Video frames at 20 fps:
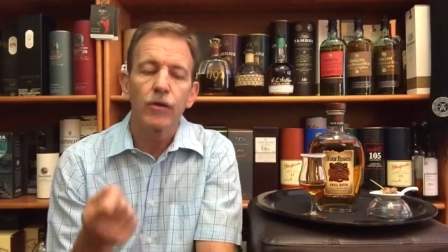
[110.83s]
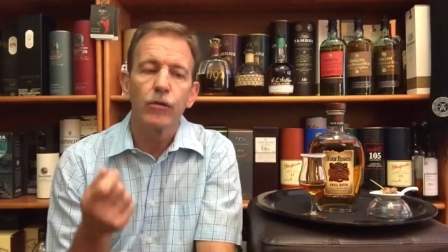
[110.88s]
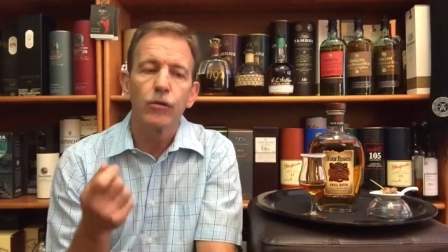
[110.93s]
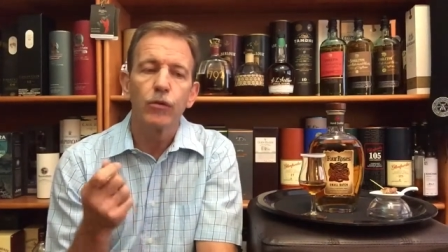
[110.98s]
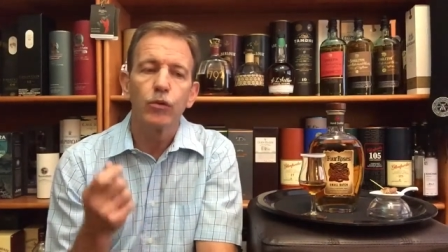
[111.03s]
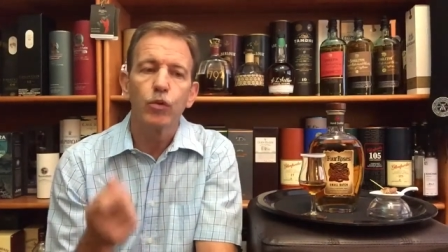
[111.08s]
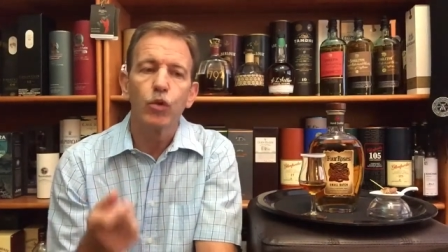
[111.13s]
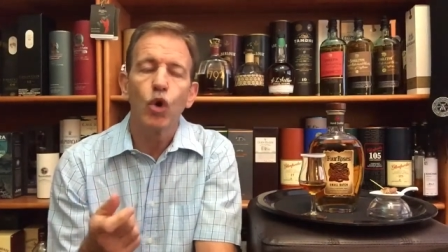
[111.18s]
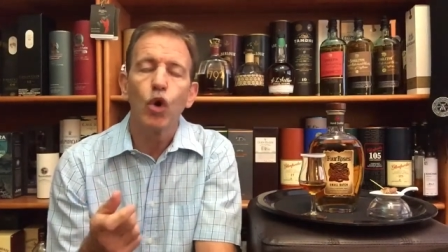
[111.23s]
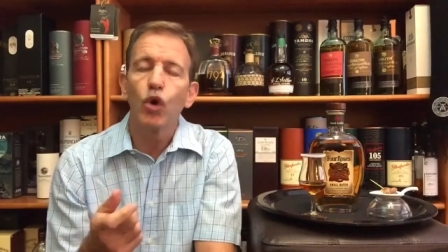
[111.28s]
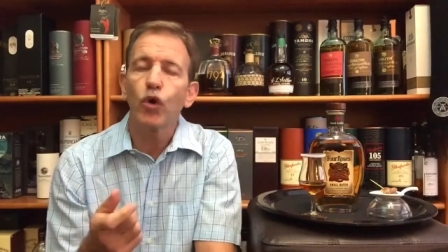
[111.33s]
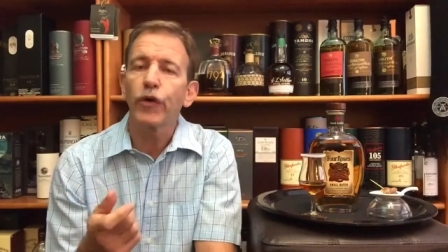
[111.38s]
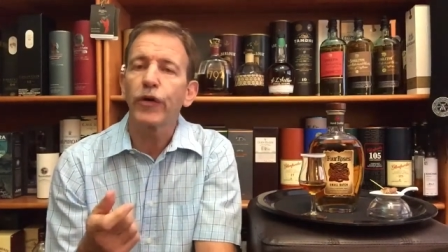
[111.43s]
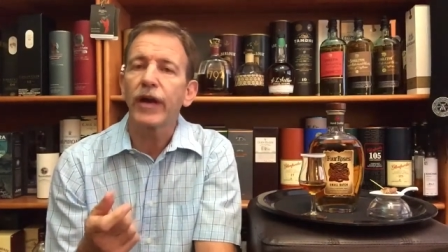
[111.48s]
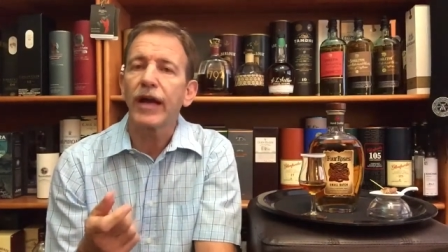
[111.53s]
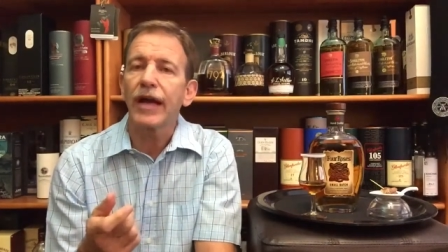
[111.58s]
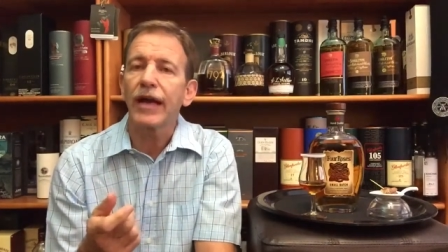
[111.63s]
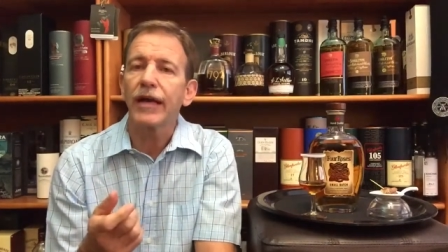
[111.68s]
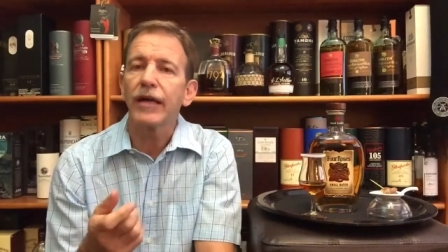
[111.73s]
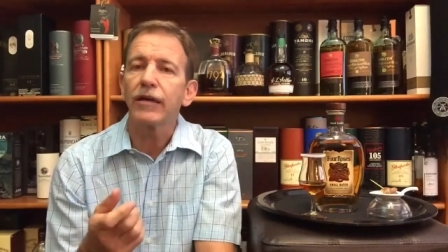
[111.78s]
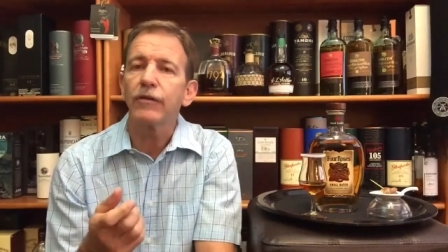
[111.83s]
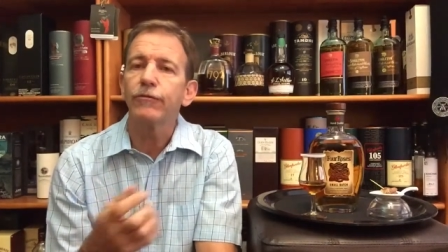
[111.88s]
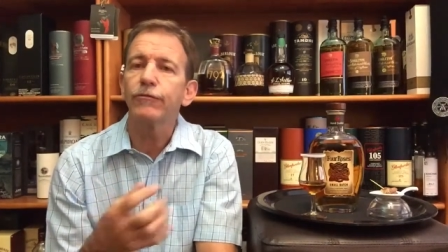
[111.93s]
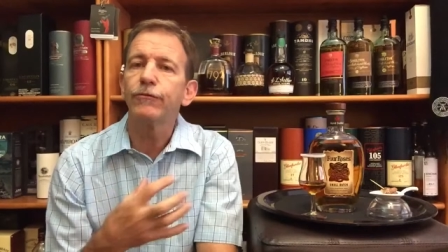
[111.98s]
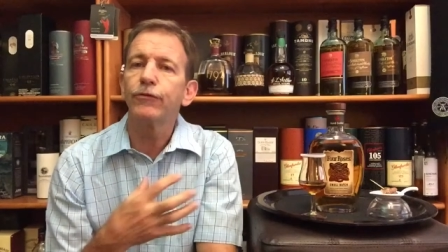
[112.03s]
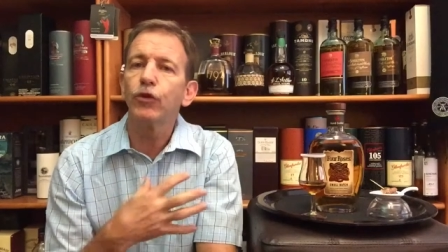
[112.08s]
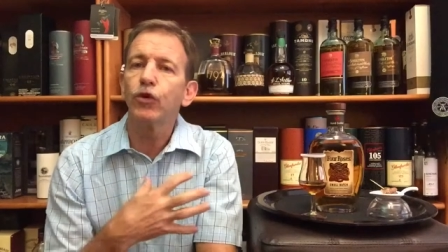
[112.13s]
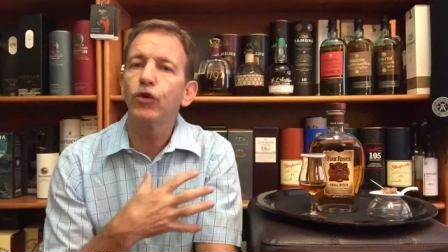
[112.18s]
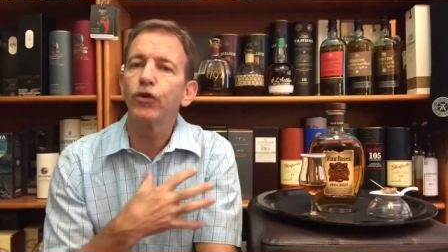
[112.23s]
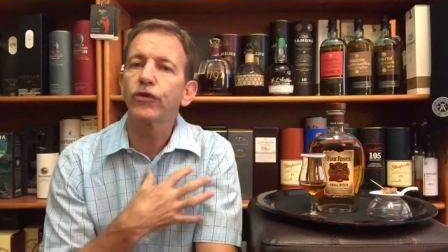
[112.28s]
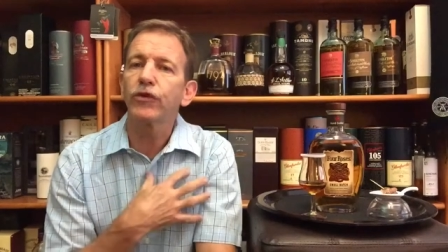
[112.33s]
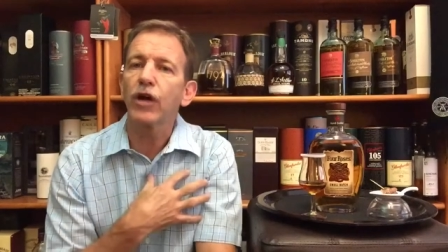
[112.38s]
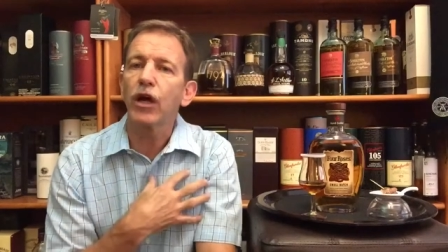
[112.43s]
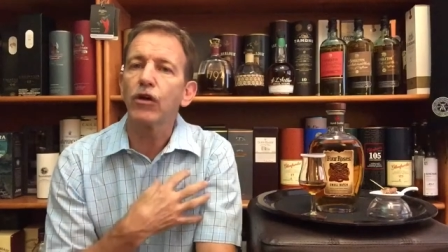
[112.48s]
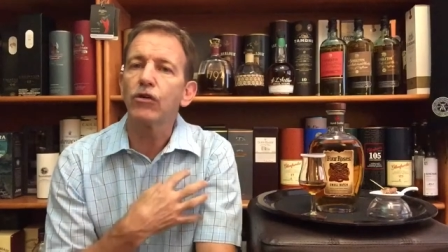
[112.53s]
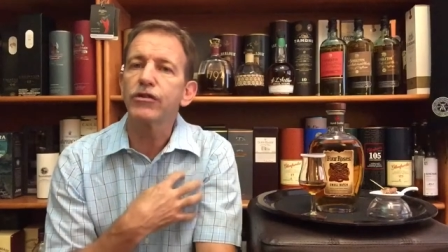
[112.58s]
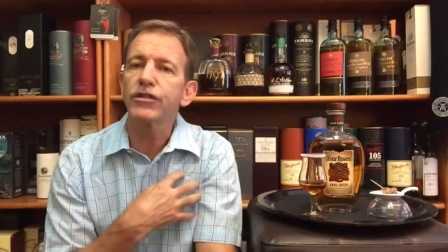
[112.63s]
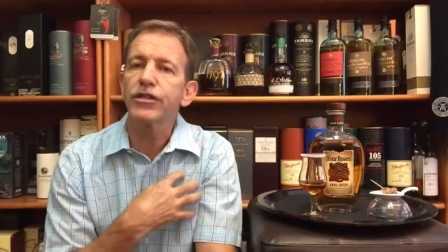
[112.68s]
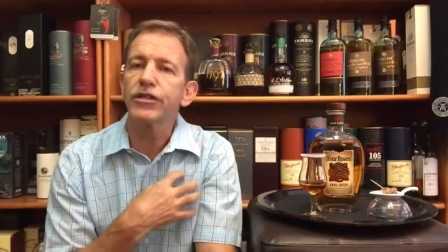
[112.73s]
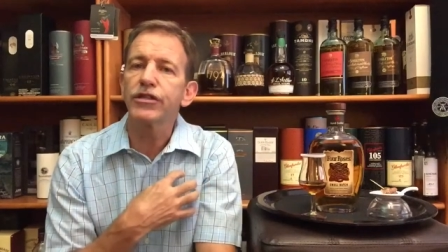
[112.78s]
wore a Four
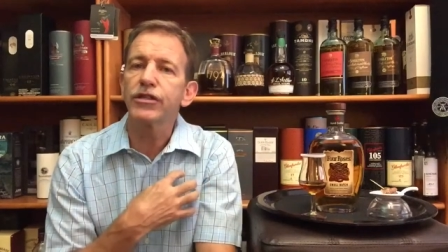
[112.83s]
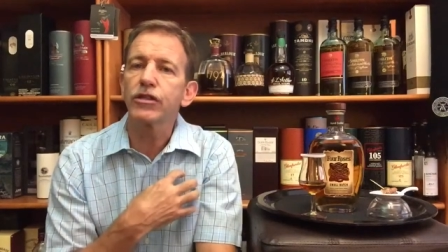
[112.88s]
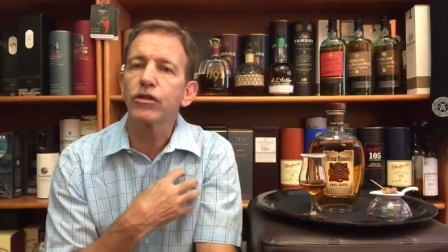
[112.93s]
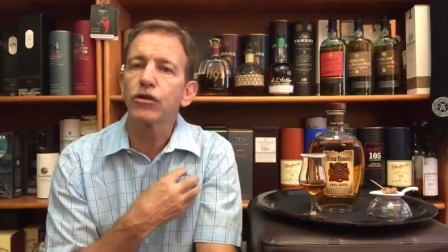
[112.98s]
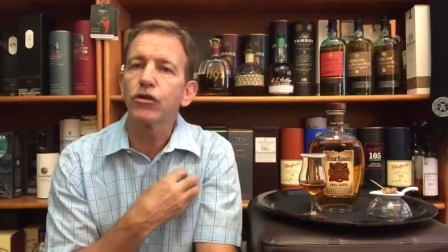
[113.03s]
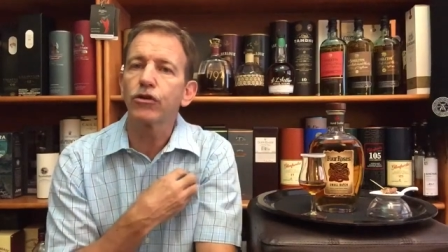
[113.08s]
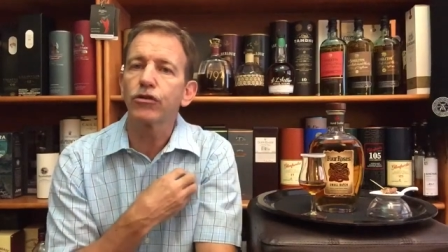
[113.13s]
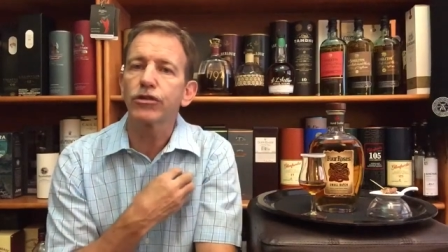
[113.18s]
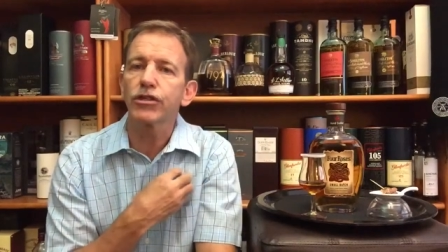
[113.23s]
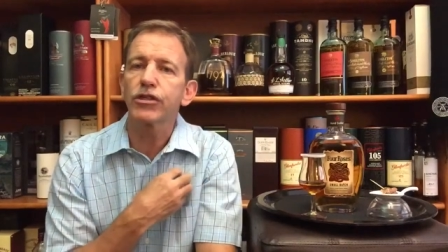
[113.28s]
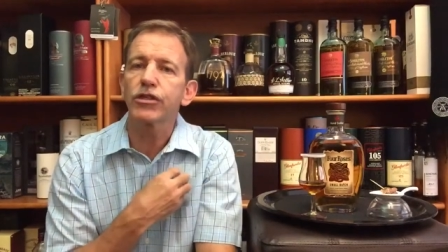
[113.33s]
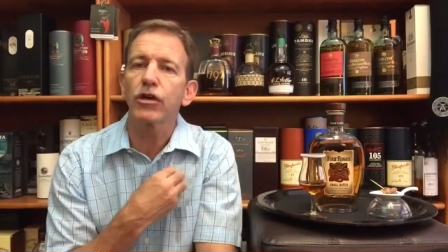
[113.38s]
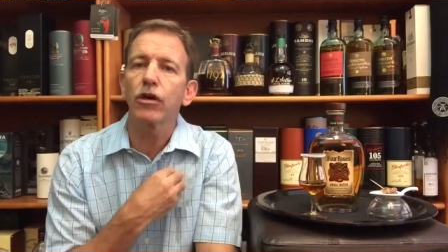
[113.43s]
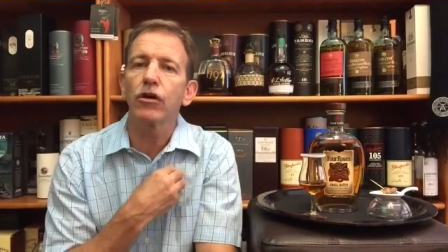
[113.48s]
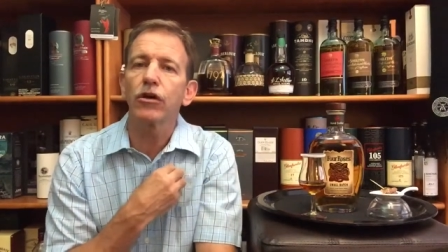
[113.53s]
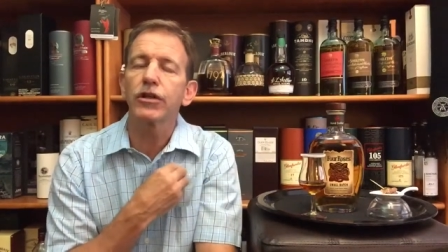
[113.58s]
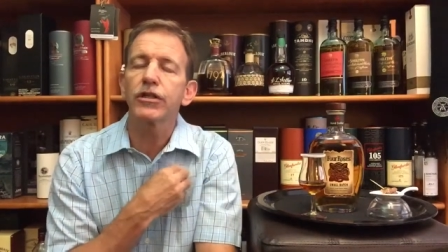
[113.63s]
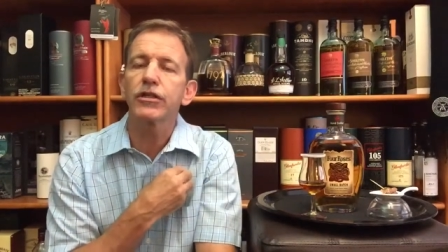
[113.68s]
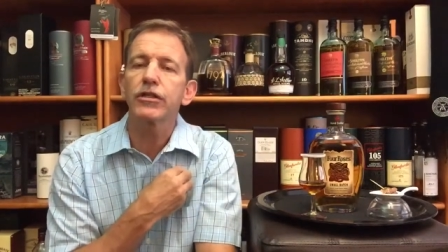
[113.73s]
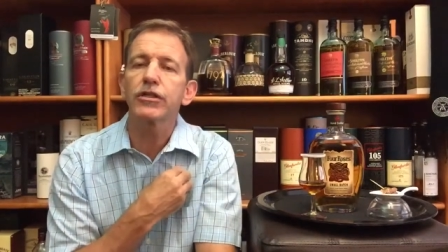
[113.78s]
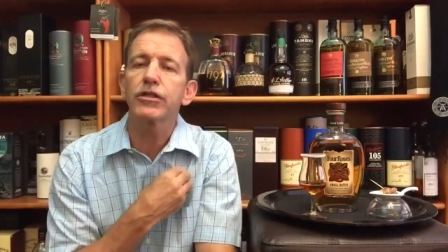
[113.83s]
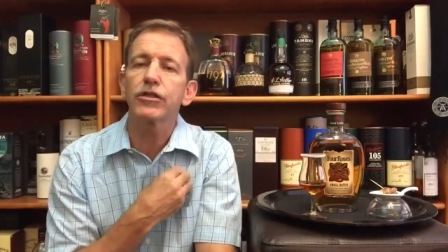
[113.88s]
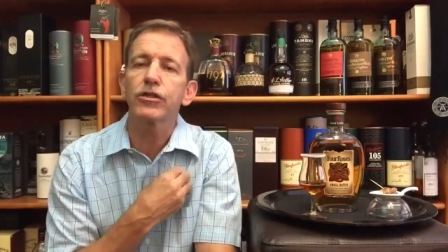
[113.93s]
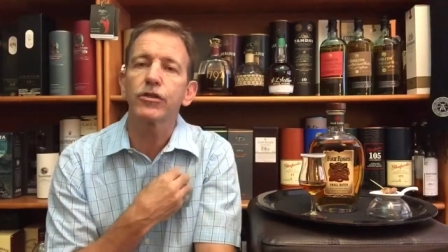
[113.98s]
Roses corsage